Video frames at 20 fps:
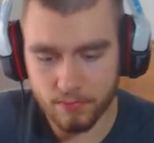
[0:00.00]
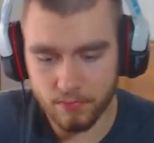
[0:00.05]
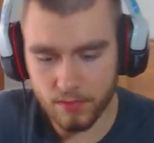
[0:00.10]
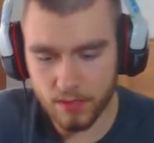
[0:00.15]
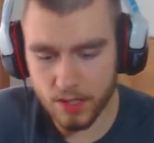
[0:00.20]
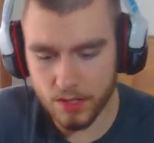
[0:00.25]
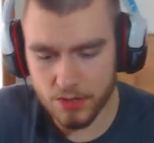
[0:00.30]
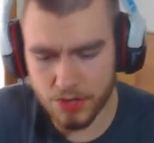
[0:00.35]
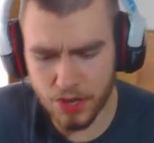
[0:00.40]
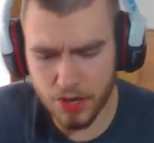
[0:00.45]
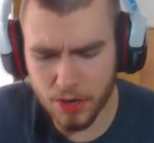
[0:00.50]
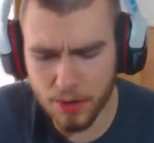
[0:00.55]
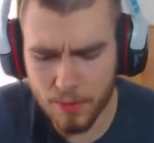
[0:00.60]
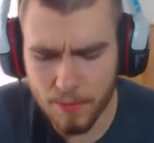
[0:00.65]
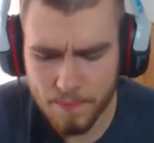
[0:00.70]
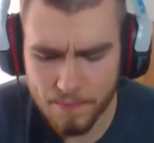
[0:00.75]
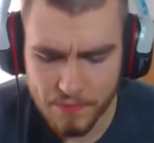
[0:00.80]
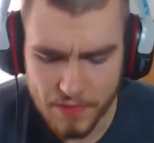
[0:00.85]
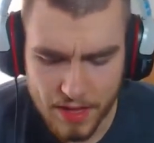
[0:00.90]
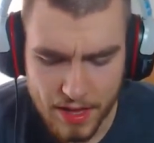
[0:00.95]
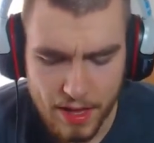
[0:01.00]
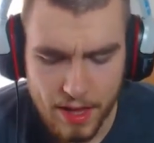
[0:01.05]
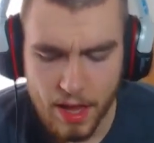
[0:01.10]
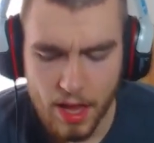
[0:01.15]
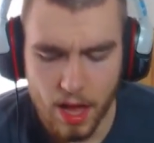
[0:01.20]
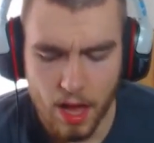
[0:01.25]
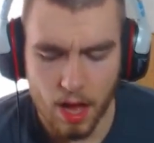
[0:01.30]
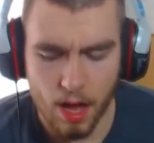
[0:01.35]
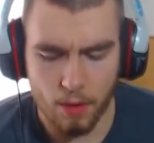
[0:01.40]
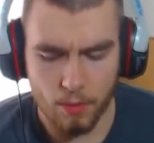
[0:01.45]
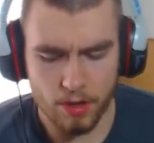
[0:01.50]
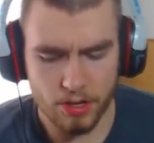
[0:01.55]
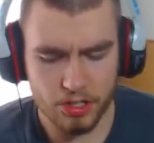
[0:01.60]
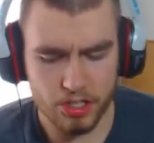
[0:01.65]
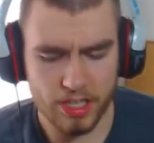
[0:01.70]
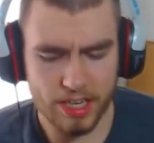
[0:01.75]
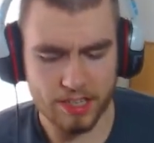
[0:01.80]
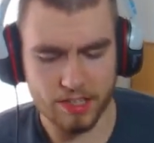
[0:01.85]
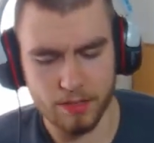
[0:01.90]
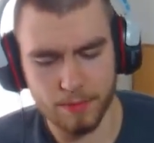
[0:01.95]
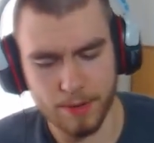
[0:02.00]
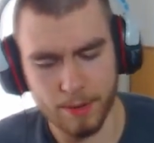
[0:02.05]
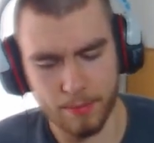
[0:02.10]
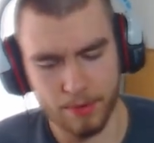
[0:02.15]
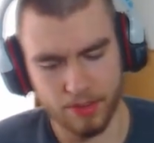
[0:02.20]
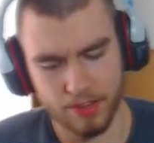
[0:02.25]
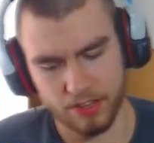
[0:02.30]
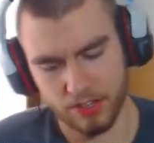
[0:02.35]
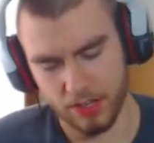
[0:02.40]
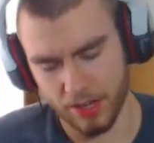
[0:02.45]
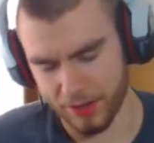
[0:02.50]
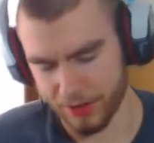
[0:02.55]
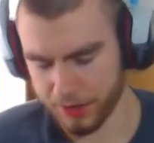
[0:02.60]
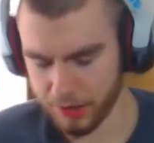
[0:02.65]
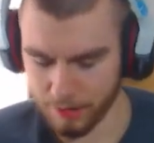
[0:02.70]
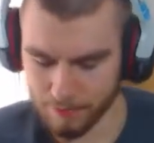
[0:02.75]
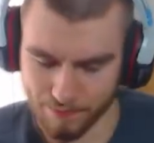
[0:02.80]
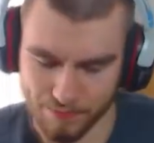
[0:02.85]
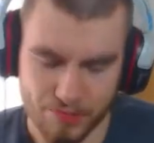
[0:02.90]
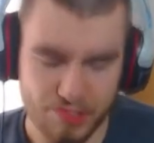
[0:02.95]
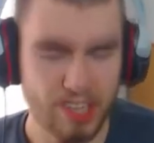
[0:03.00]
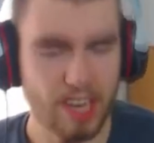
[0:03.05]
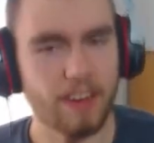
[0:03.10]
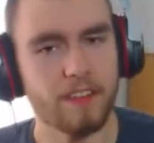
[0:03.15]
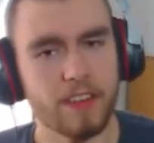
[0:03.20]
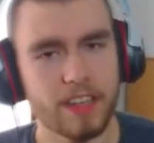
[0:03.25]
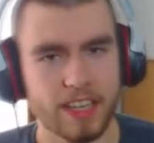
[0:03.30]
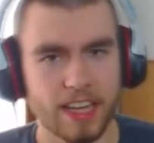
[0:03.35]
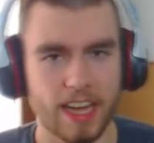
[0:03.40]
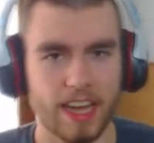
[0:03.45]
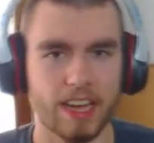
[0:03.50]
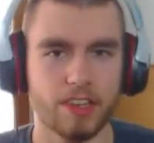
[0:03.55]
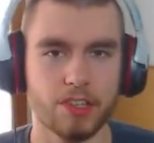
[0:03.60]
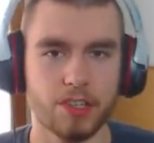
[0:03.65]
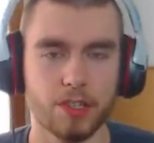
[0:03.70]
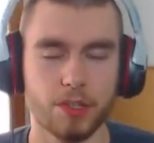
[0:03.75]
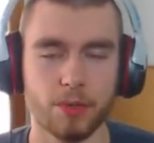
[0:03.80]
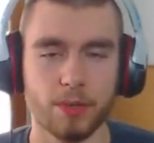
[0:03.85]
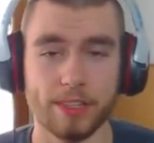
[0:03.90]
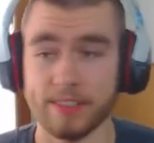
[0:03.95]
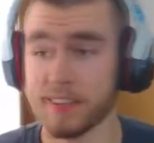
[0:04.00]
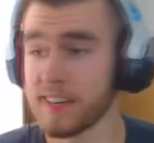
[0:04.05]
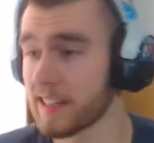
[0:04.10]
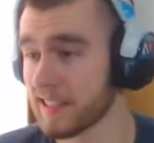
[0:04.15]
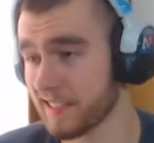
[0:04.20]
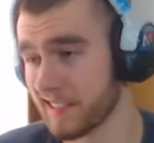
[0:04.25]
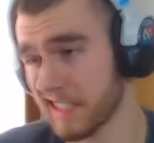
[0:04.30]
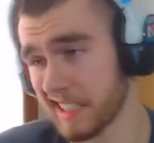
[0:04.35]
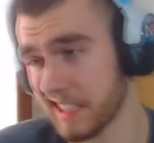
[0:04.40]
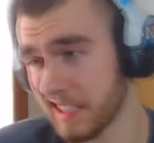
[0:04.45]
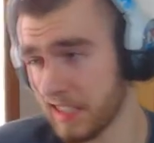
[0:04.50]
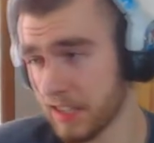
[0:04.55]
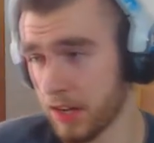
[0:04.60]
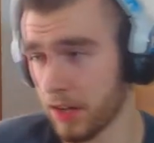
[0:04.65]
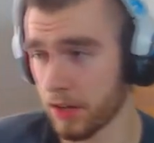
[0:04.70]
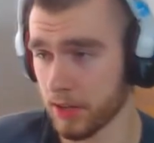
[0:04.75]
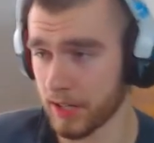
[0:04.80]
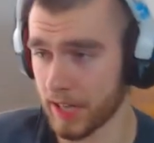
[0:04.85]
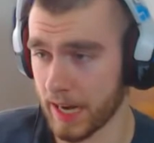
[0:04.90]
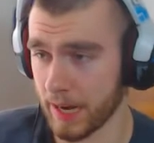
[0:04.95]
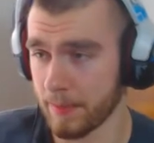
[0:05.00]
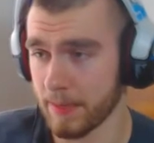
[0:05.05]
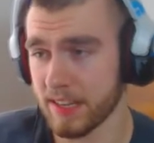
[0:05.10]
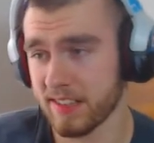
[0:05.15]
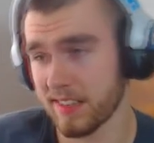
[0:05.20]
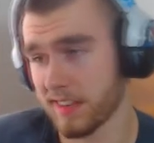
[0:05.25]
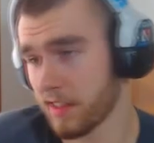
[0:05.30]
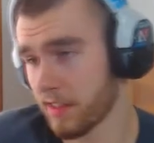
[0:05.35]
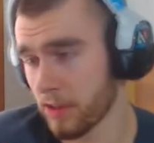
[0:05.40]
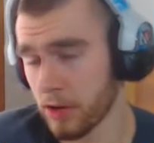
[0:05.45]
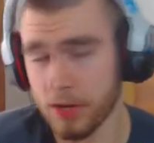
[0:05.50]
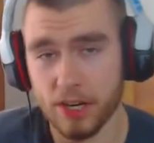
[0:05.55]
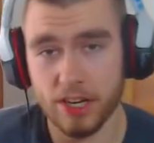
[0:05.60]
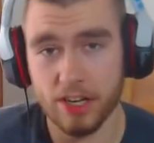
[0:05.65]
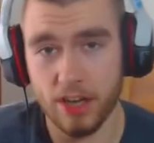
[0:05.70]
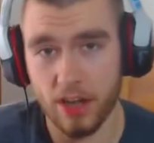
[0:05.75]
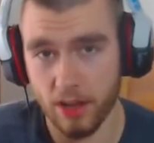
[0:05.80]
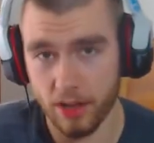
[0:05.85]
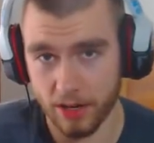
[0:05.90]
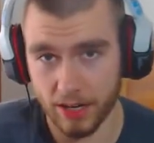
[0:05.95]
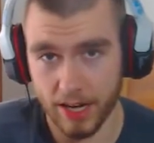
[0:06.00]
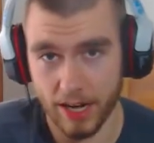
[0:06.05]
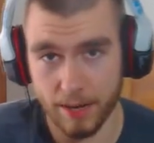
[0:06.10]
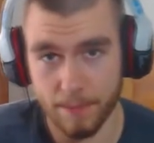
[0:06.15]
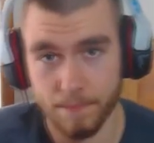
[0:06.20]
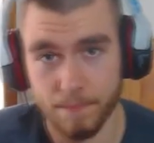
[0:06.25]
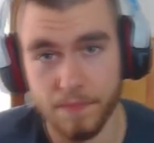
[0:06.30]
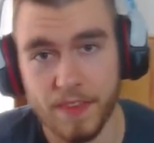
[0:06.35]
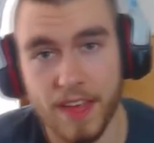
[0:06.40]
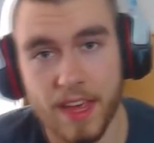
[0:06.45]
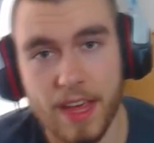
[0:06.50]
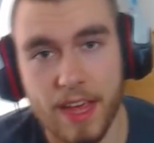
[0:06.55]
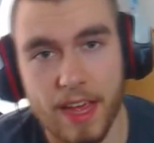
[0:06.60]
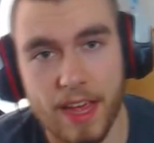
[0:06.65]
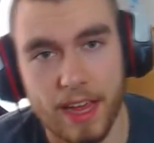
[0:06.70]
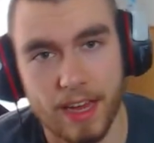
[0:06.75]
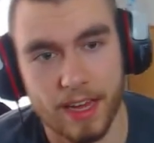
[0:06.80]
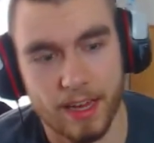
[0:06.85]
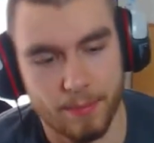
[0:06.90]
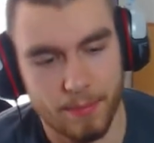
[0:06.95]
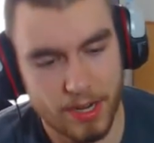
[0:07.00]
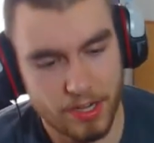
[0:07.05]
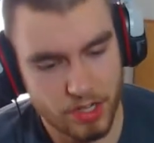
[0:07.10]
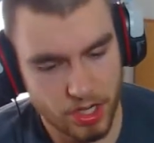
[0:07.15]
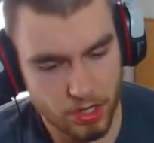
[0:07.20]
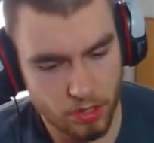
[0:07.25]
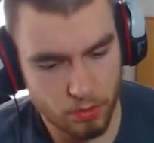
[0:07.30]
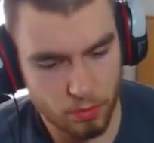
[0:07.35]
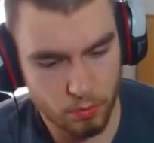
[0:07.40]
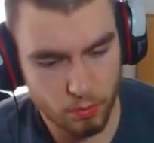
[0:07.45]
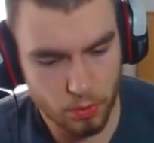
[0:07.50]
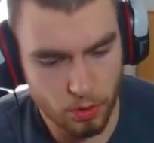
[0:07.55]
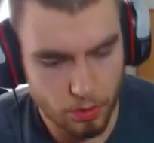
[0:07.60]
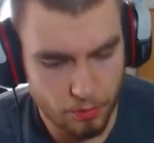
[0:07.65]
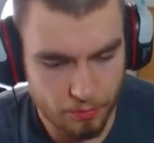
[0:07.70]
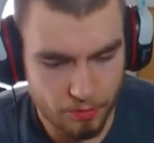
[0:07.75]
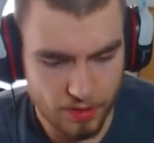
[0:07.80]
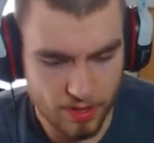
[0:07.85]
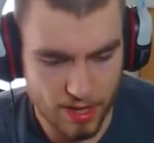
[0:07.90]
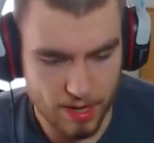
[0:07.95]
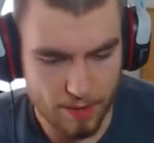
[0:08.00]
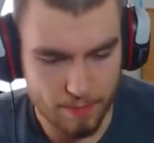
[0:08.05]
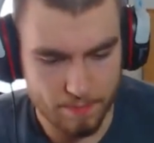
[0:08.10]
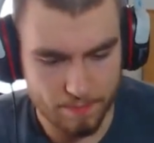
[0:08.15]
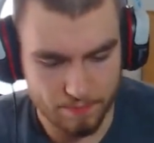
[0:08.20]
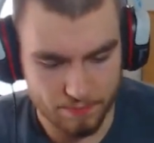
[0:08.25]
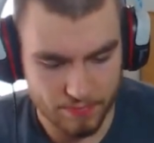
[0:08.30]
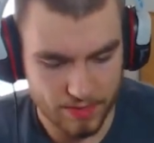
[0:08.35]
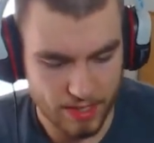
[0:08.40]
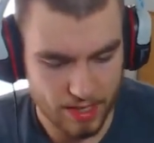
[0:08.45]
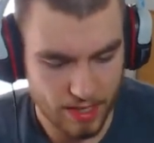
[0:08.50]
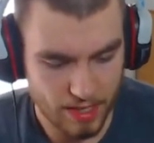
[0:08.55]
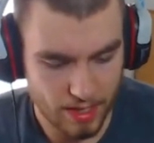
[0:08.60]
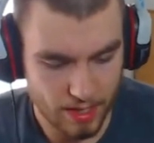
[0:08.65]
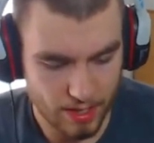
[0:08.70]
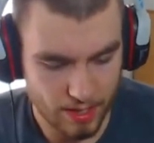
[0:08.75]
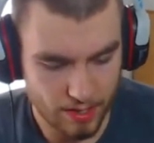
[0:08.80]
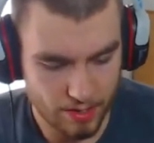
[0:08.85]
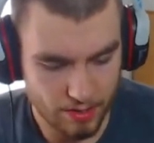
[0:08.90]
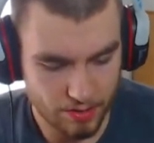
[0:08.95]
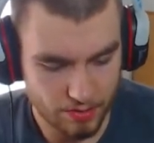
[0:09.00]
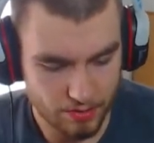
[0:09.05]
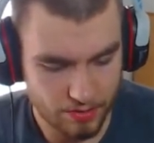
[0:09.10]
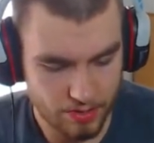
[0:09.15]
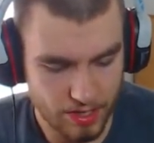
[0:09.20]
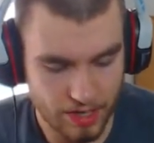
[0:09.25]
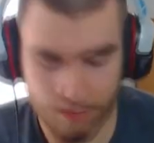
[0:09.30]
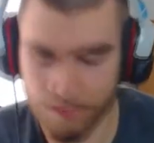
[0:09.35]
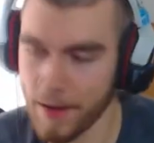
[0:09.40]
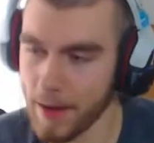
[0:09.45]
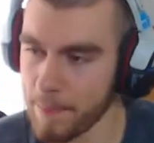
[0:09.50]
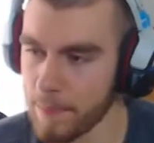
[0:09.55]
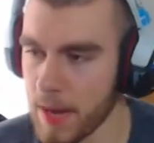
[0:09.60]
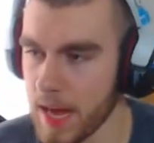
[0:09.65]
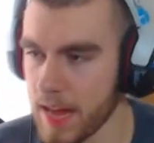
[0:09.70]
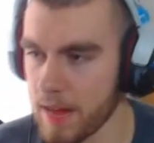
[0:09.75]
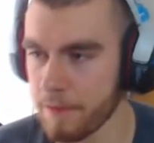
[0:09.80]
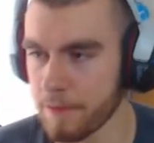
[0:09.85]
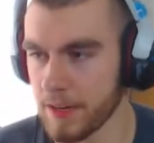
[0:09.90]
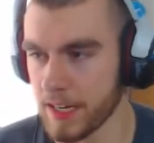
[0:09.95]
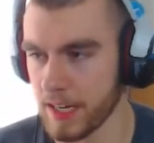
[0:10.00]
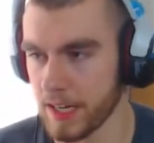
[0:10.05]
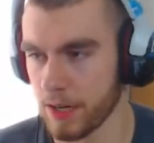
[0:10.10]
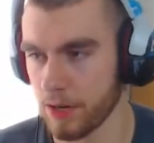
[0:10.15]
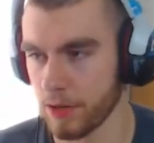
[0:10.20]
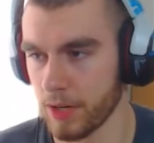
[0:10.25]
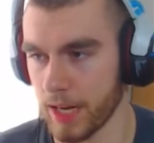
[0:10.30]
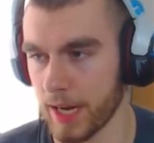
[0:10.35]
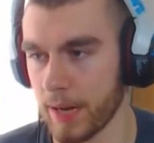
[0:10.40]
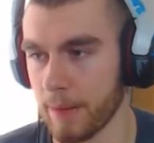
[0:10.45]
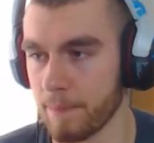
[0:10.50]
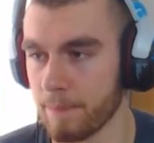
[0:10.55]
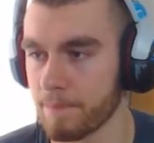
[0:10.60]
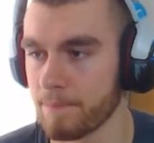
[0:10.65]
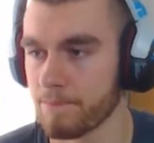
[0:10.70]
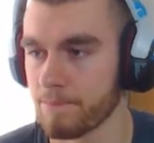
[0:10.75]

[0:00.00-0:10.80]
So. I want you guys to remember this also. State of Decay 2 is not a $60 game, it is a $30 game. And my general rule of thumb is if I buy a video game,